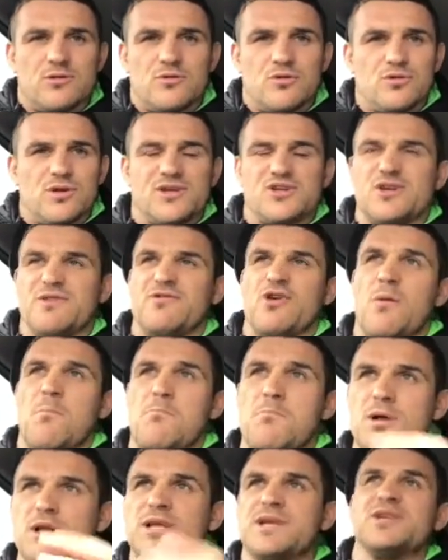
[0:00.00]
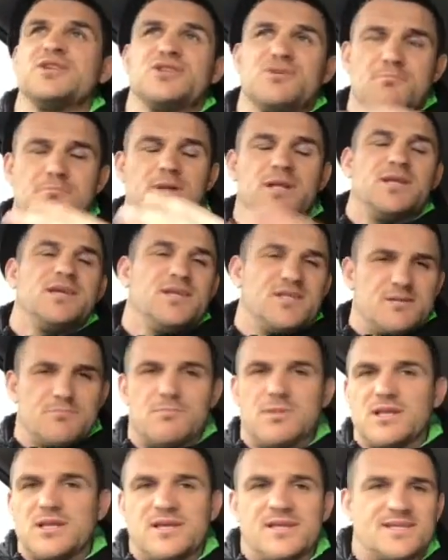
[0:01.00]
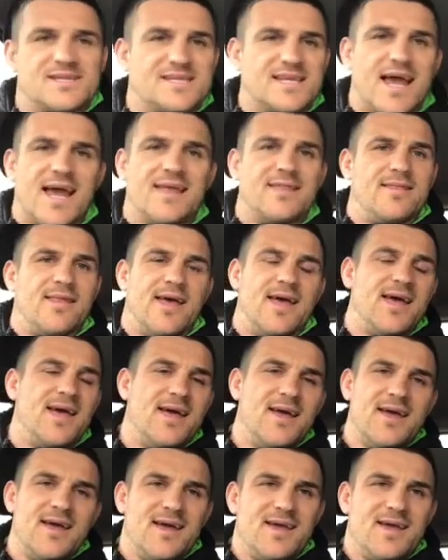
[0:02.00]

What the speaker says: Unless you've got millions and millions and millions sat in there,